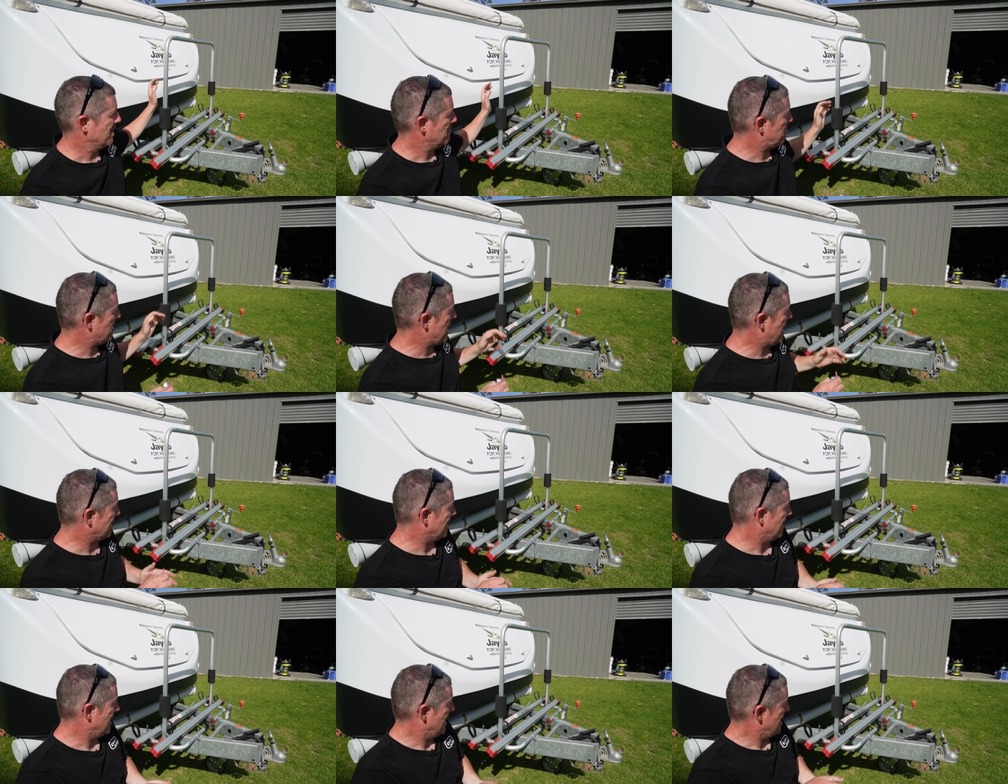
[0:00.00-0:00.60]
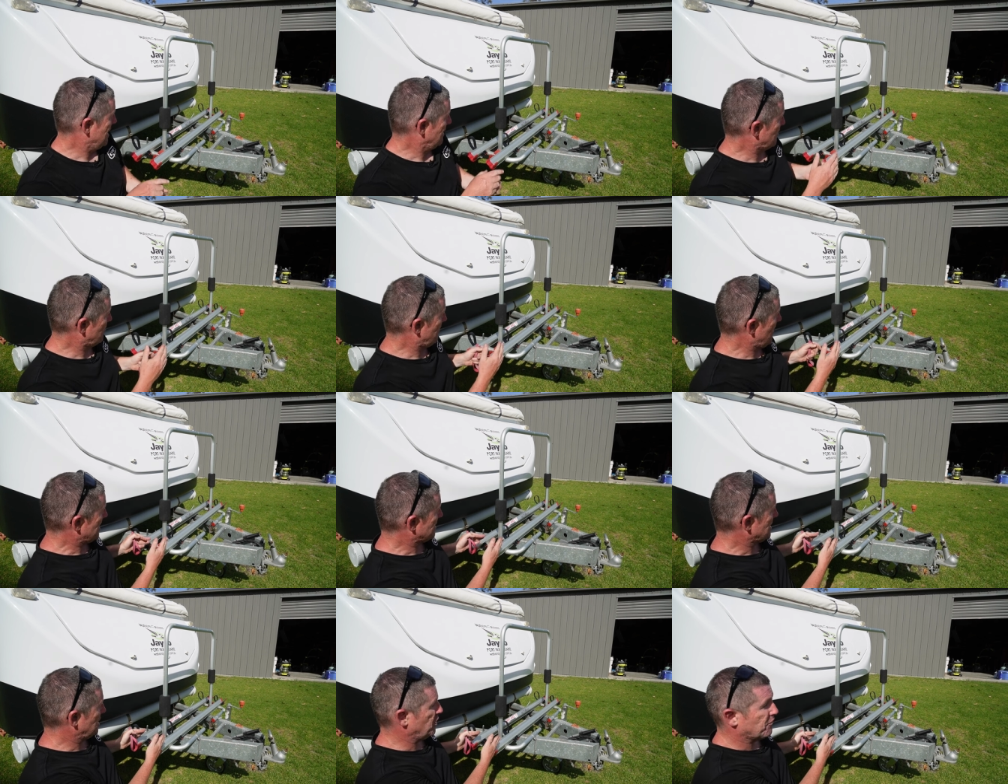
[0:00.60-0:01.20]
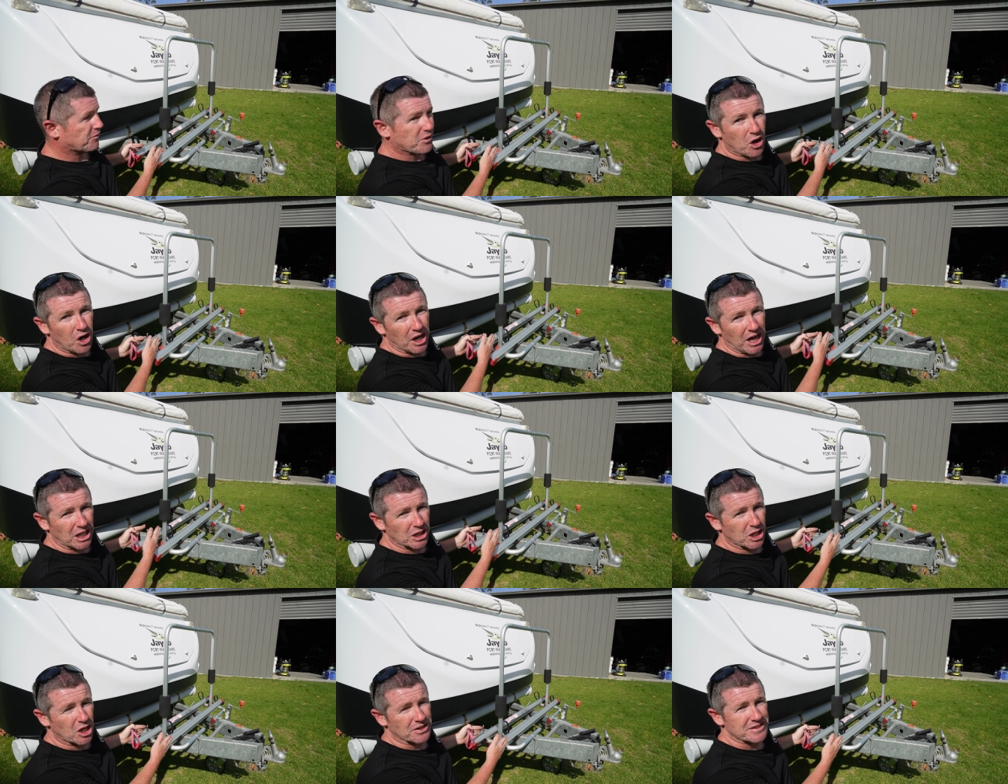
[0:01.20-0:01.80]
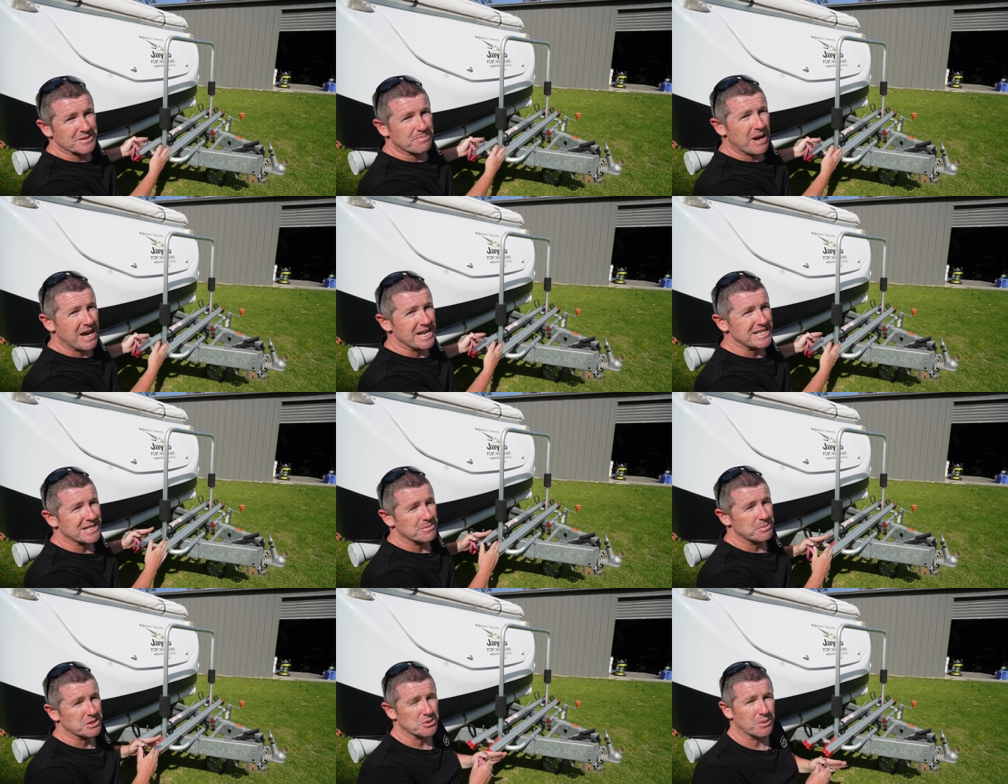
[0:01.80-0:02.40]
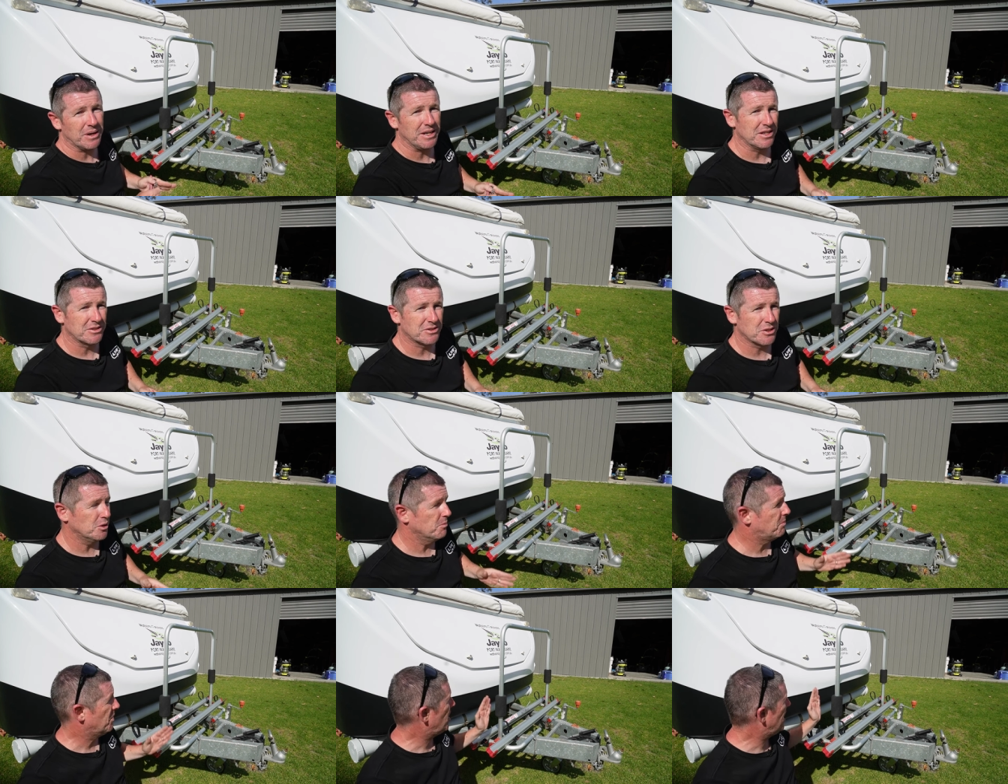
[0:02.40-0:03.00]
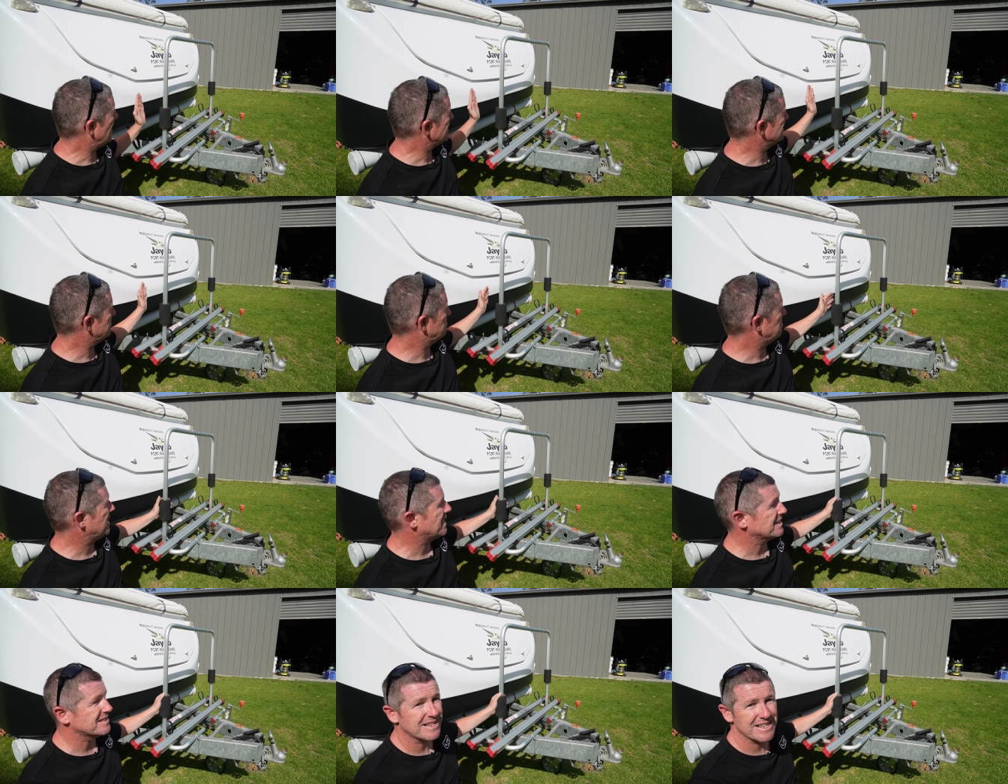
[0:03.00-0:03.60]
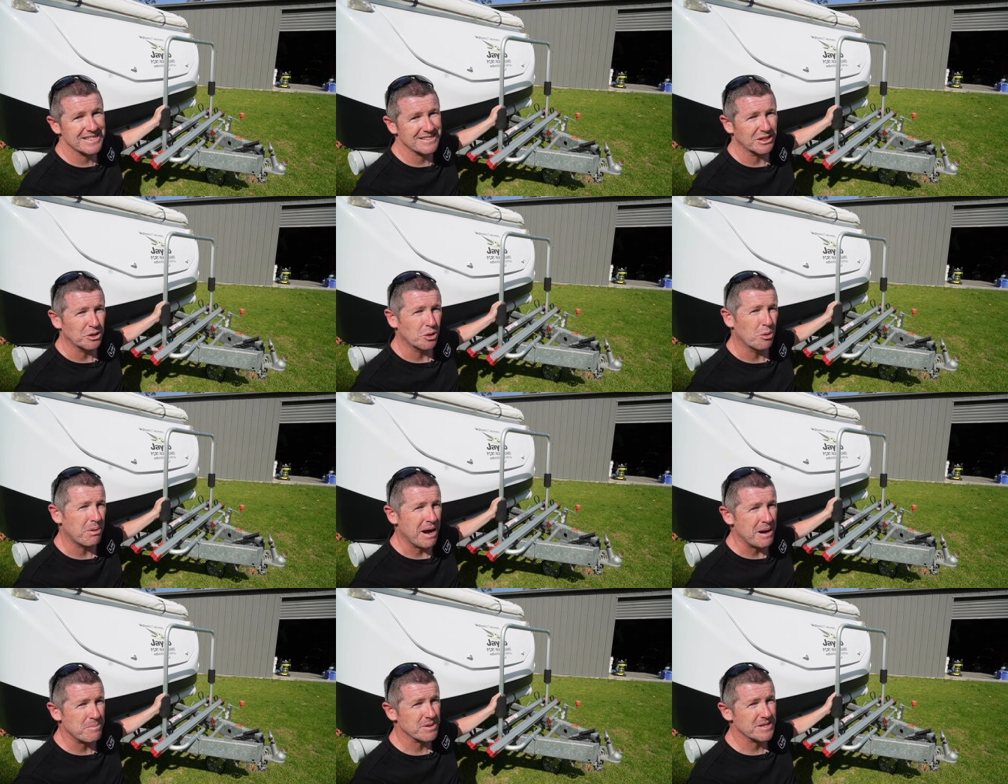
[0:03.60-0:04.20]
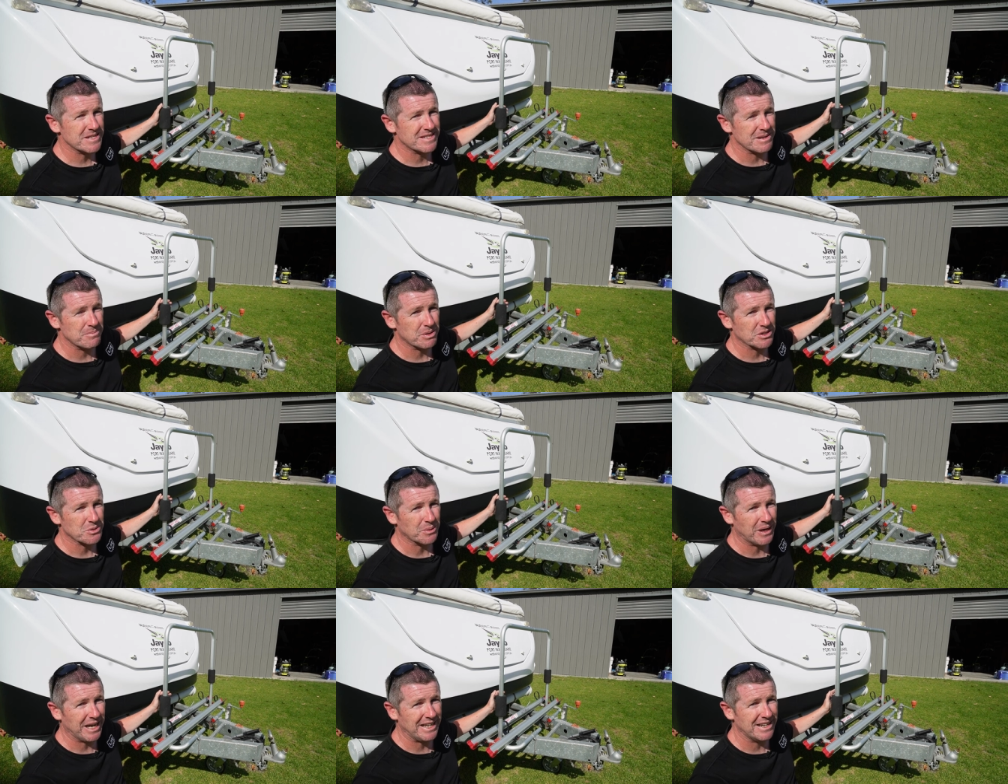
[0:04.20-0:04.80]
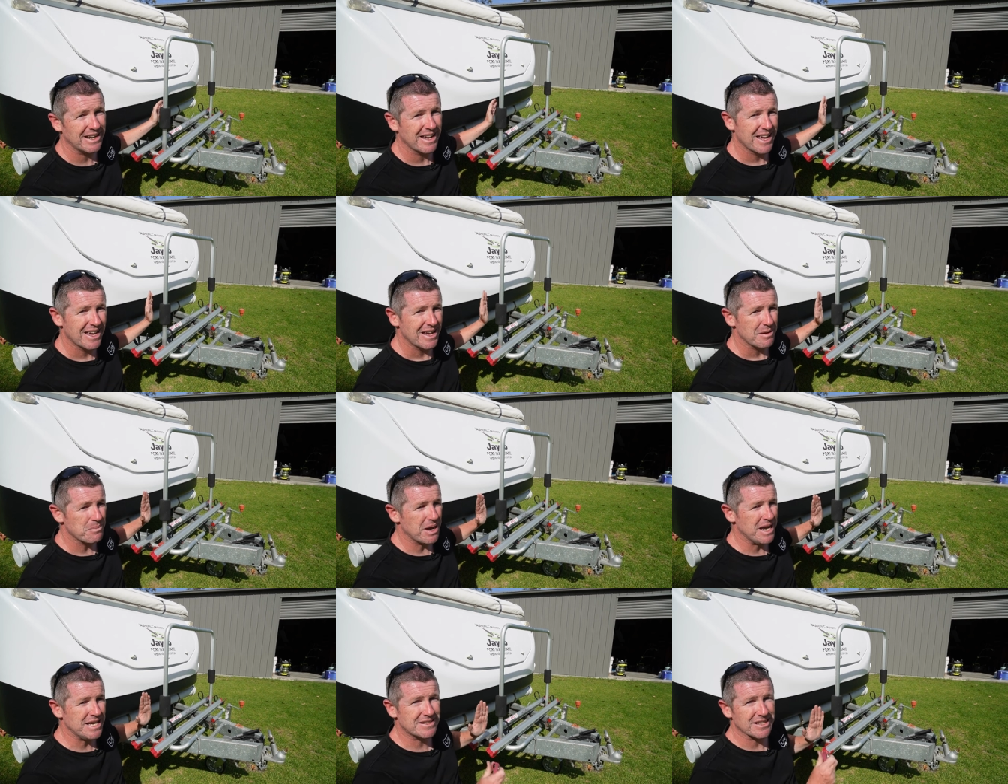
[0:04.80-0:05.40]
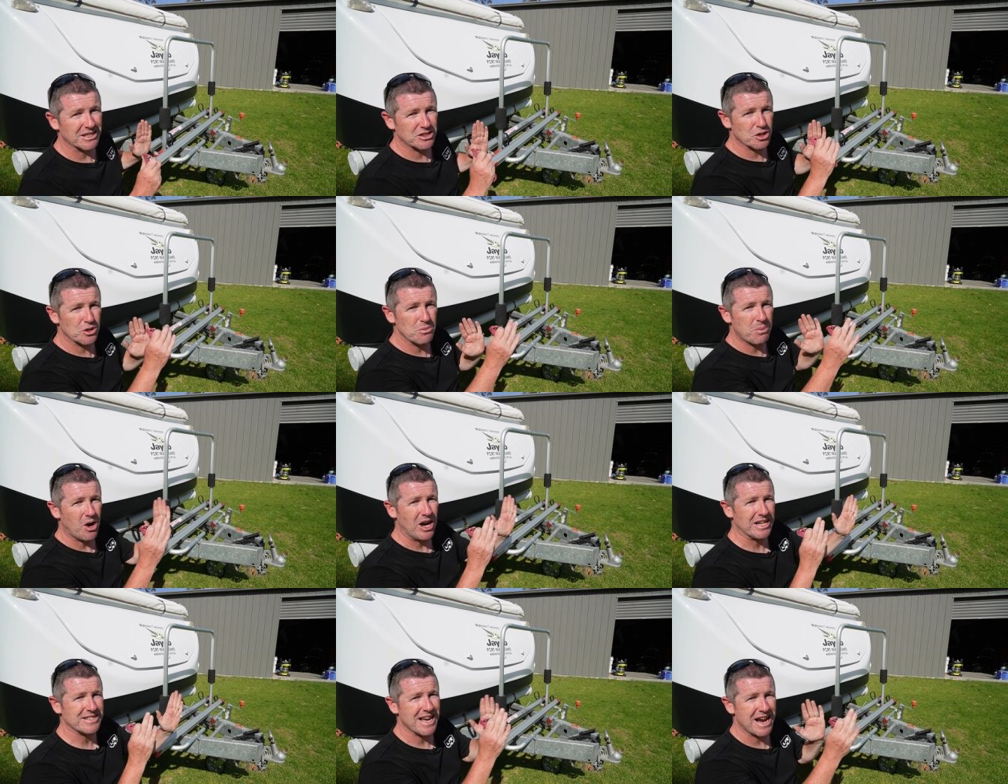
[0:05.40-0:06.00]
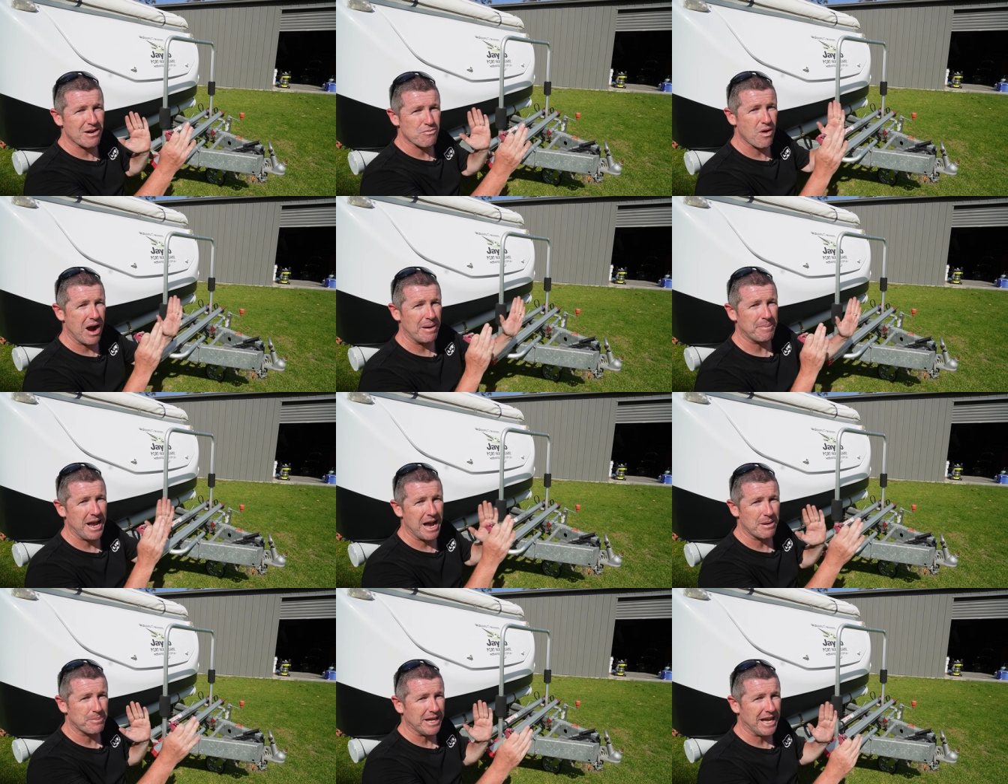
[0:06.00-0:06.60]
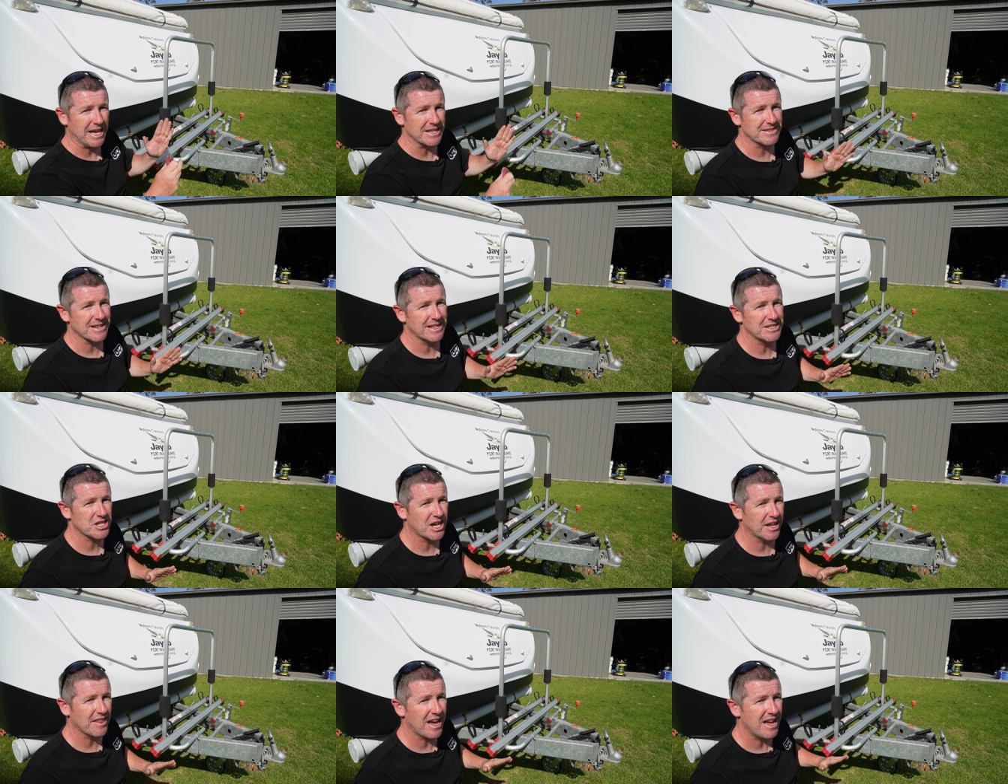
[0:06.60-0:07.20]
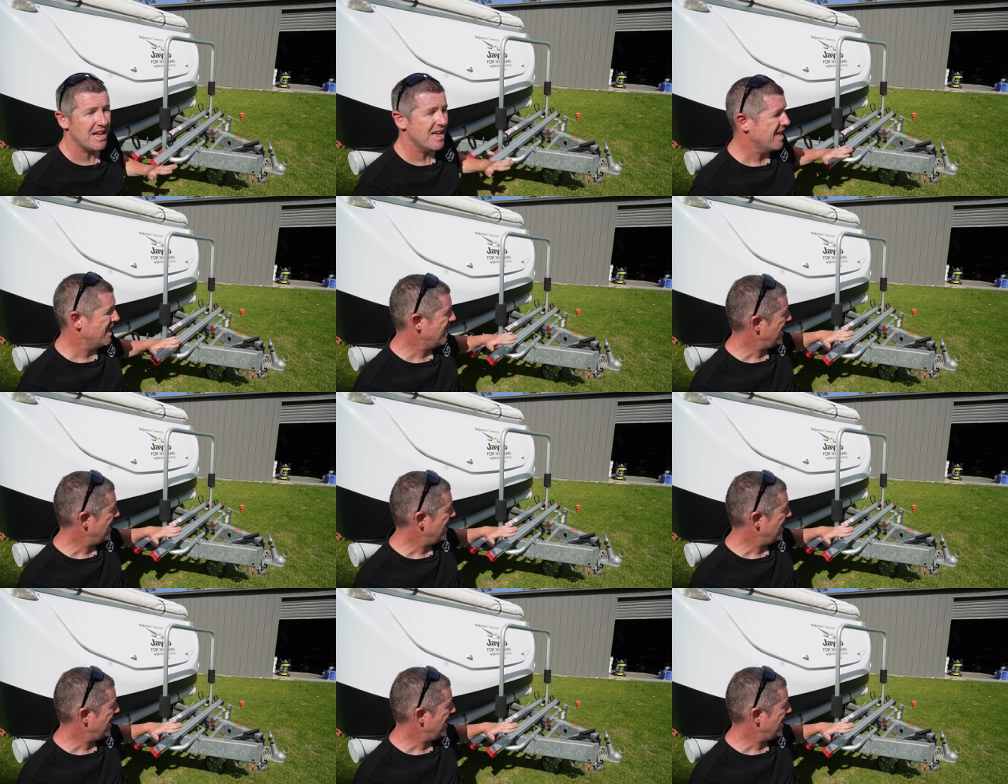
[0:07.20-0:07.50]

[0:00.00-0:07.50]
But the fact that you've got a lot of space in between the two bikes, plus these little bumpers in between, means the two bikes aren't rubbing up against each other,